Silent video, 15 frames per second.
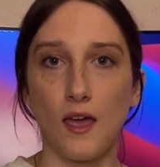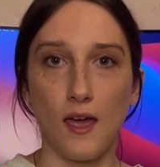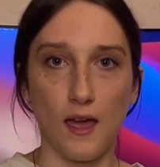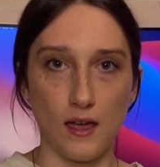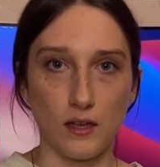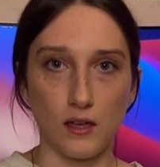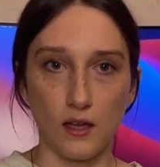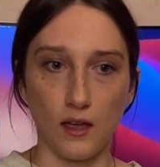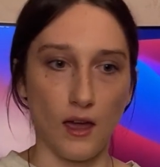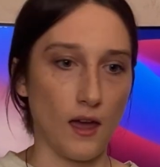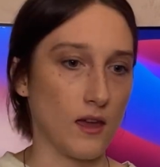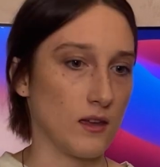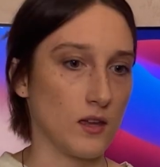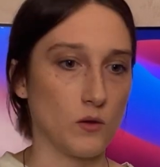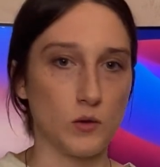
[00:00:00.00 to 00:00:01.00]

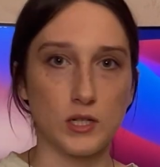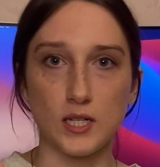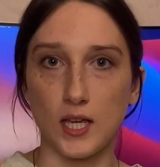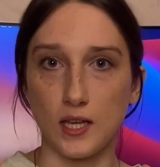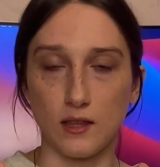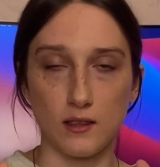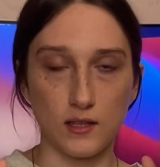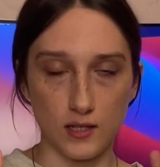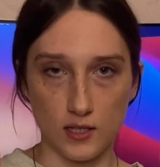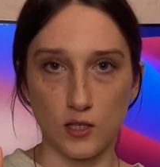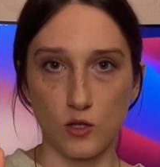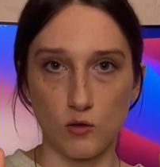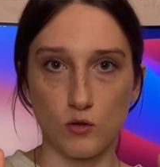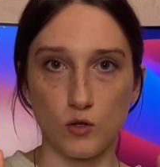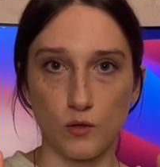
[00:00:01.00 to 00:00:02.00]
AKA it would take this
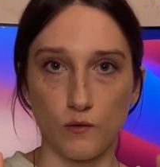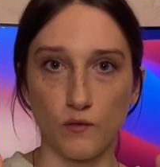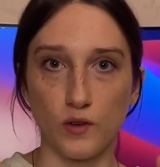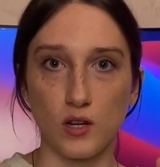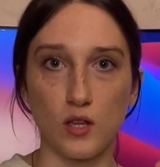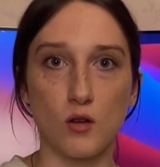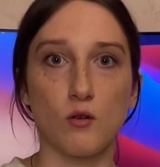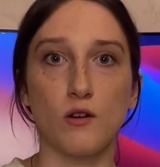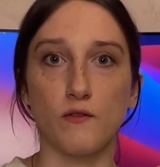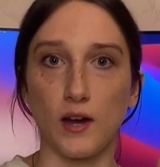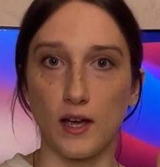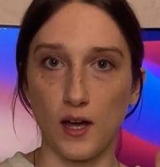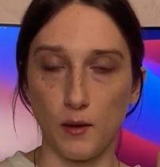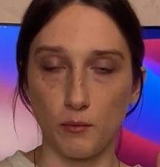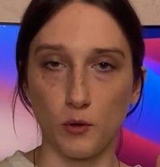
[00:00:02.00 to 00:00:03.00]
YouTube video if I
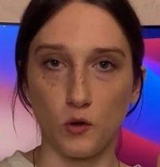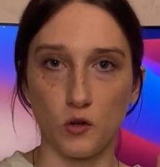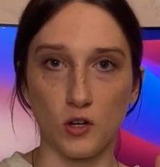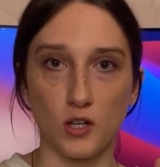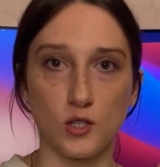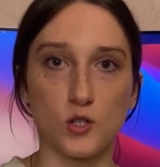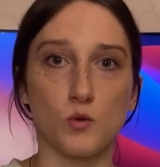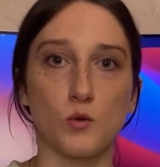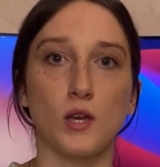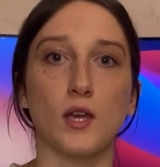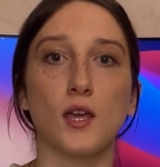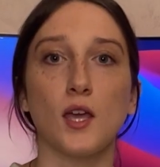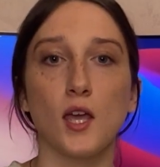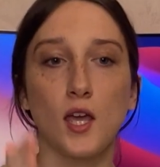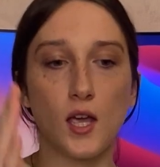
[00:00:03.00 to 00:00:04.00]
uploaded it to it,
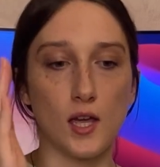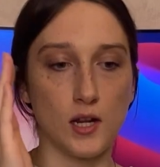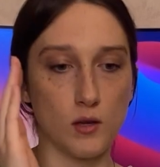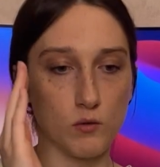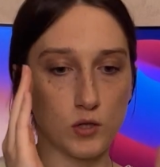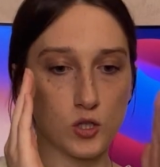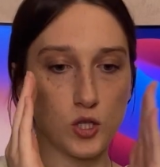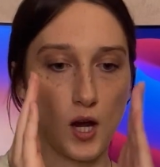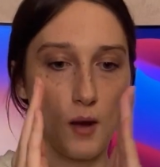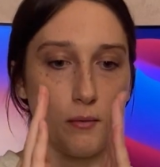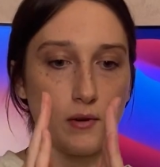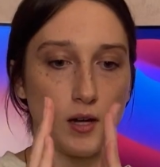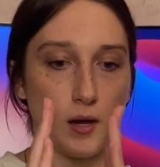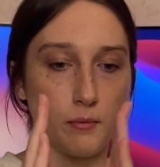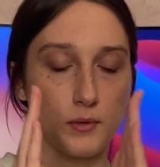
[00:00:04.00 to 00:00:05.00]
and it would chop it
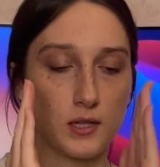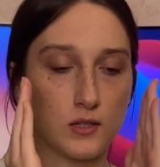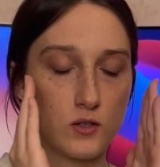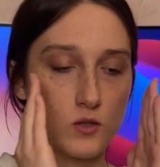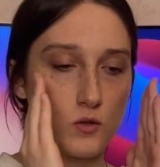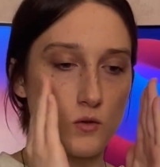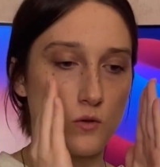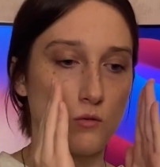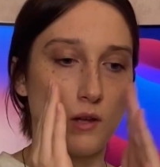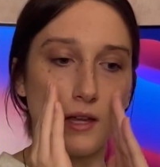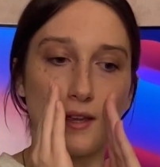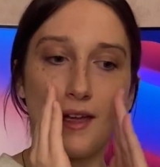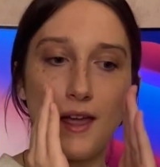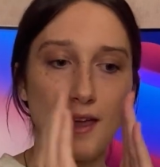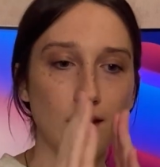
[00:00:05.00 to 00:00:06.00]
up into like
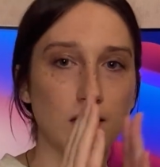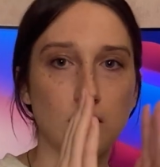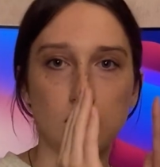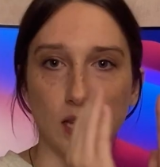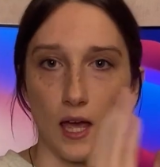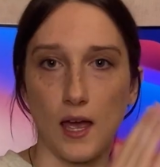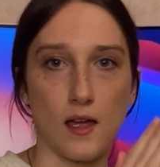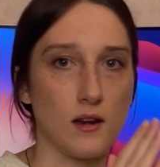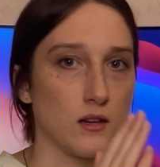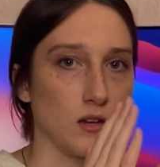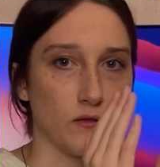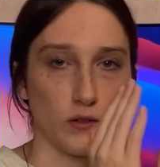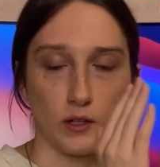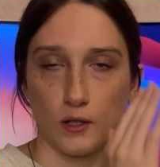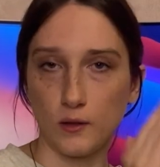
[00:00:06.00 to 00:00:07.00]
8 to 10
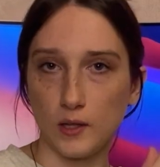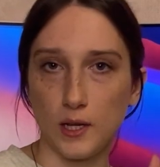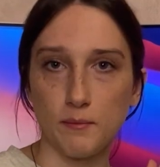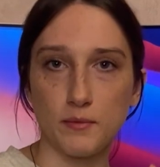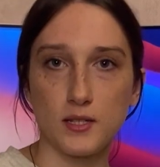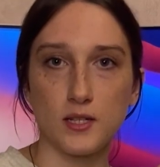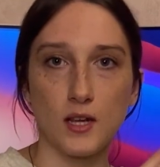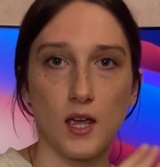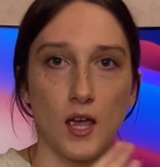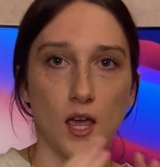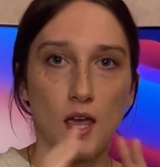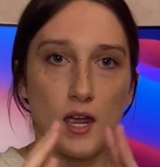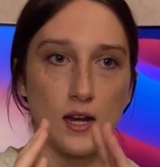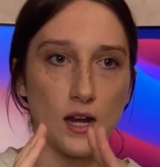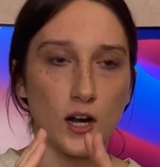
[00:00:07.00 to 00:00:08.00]
different clips
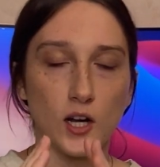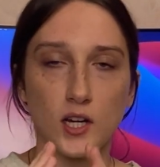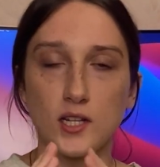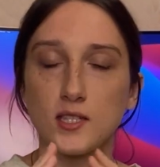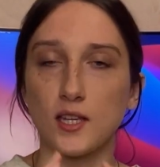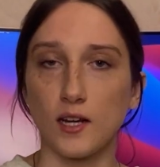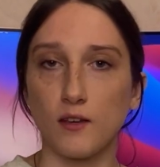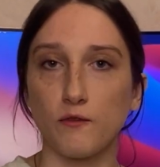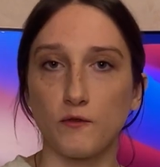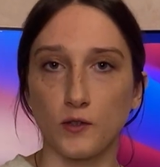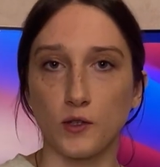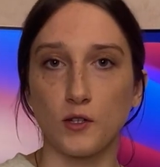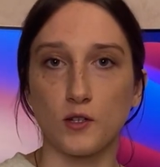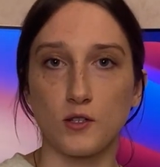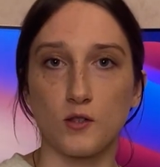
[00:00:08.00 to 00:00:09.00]
in areas that it
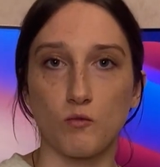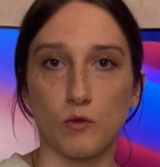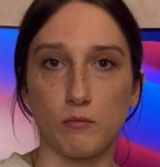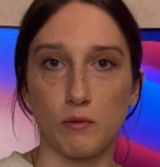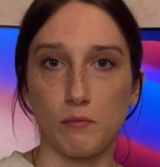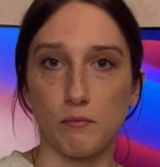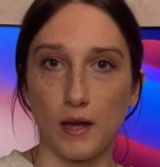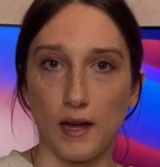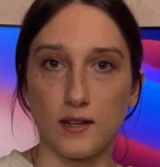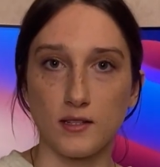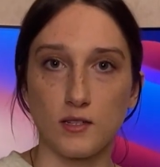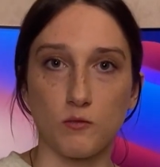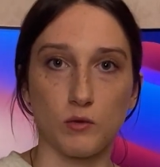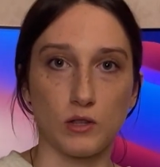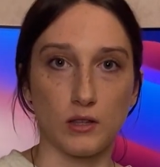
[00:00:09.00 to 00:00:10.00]
feels would be best,
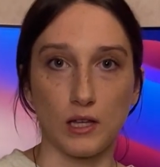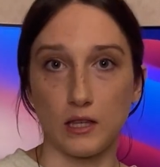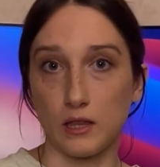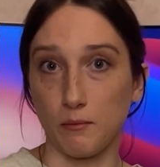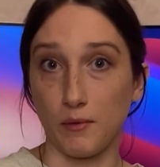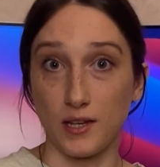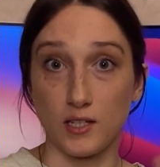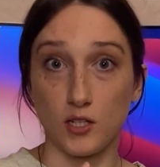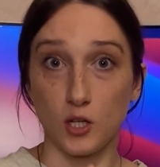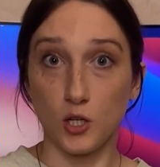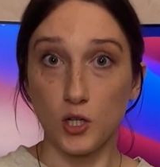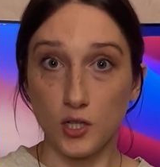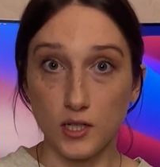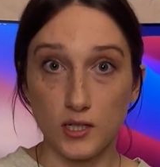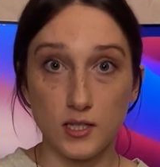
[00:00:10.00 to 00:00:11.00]
with like the best
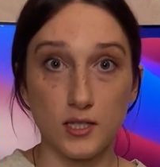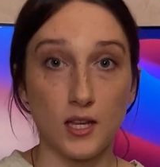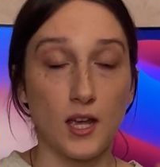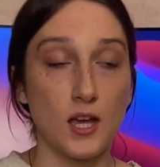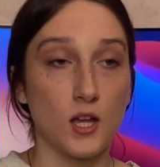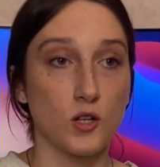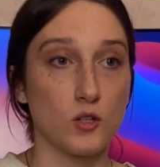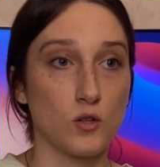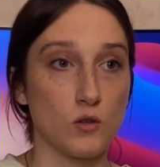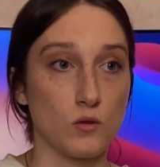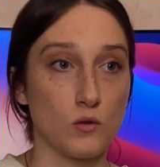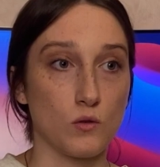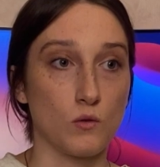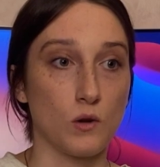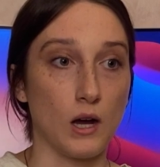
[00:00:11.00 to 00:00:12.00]
hooks
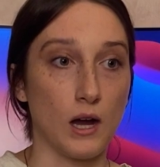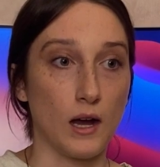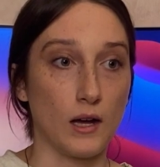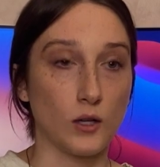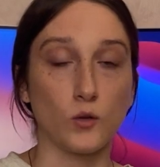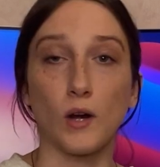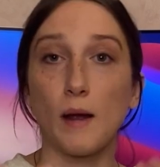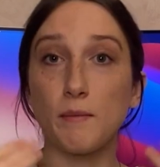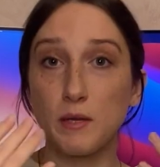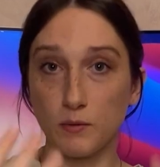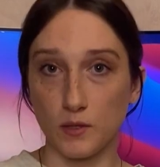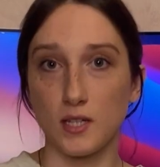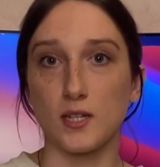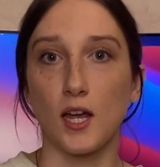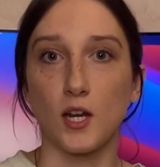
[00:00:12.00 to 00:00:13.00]
to grab people's
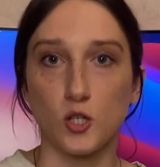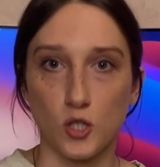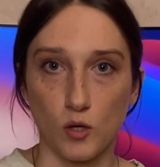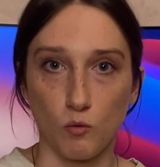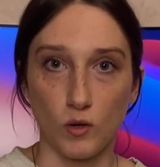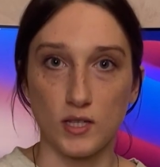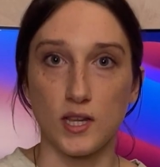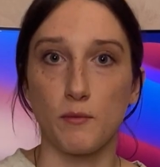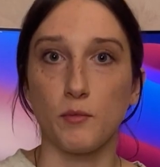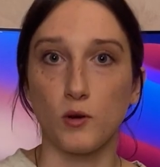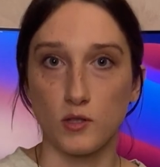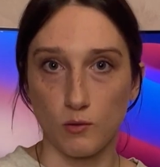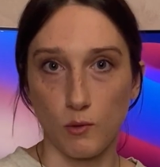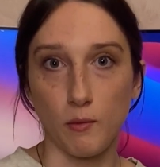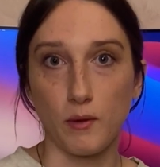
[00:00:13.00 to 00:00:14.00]
attention once I post
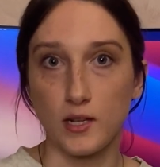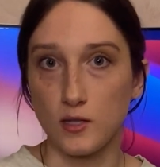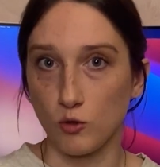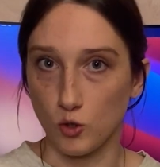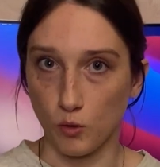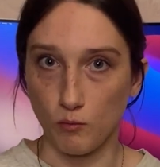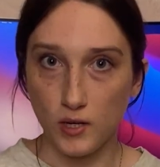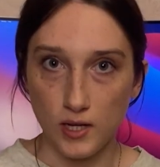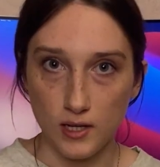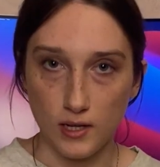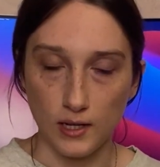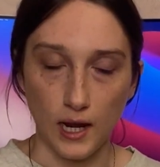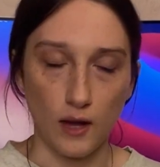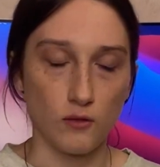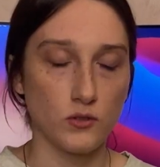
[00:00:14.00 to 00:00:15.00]
them on my social media
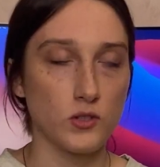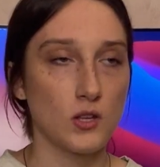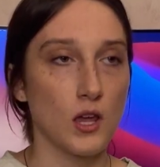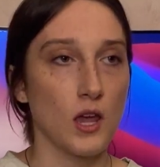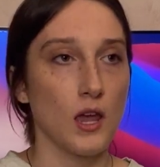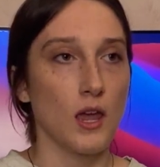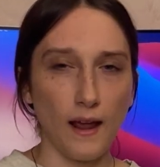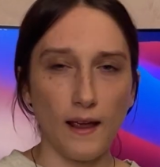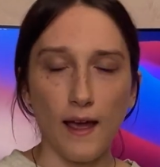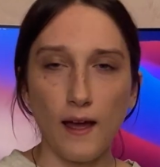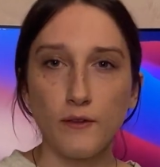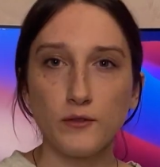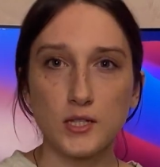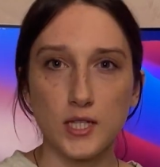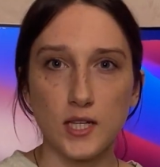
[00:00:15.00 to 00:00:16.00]
accounts. I
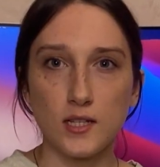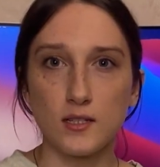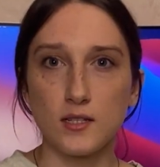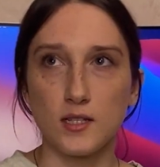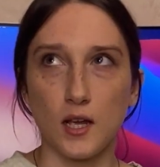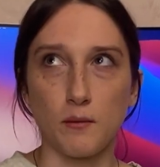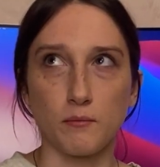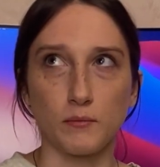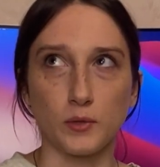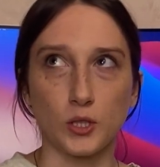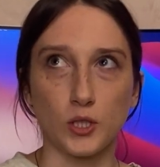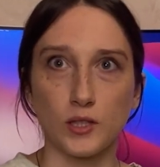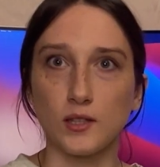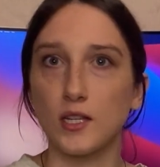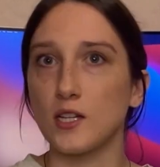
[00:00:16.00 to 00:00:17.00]
have seen some
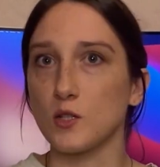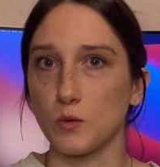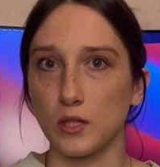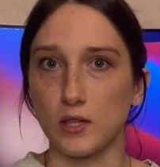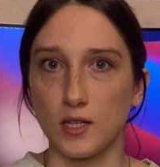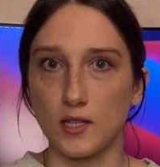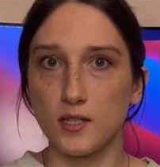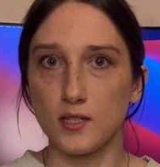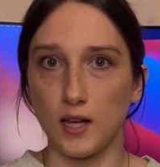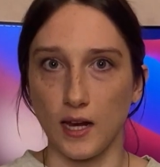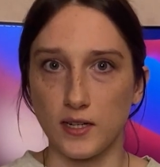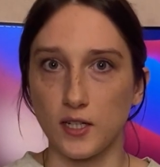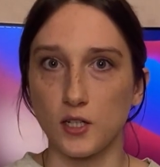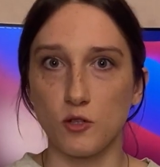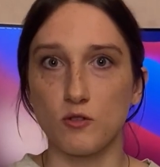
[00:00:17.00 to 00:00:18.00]
good things with this. I
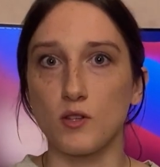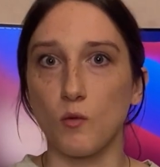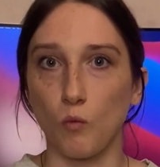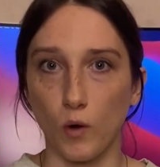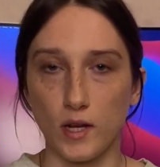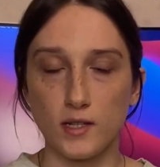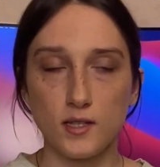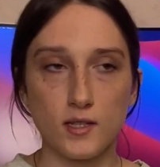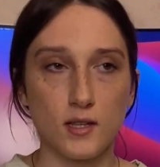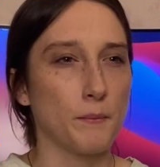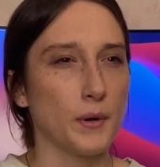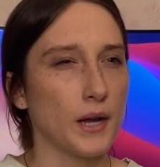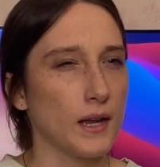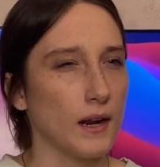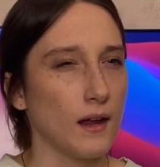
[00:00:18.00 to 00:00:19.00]
did use it once,
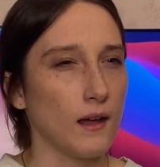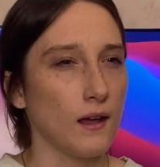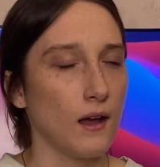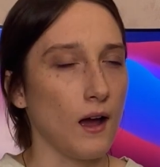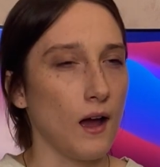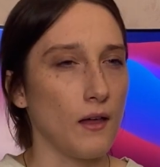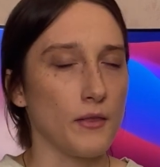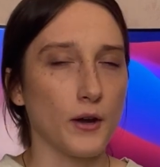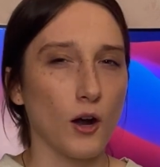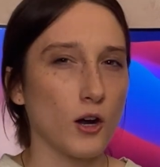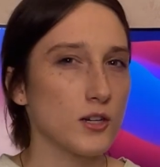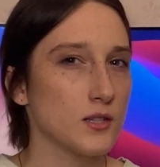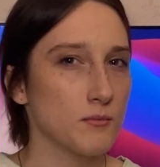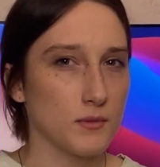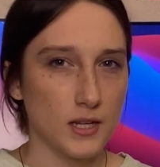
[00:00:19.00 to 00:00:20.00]
but there are
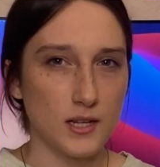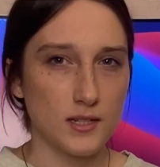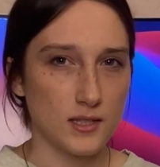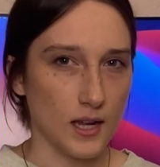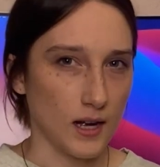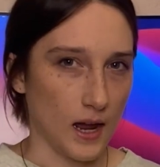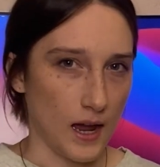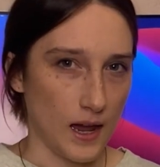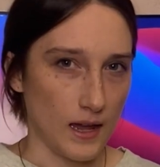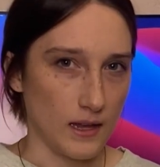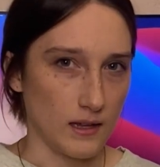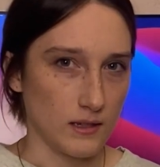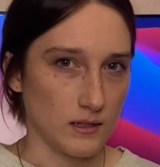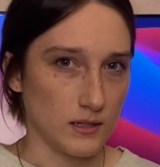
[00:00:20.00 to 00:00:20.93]
some things that I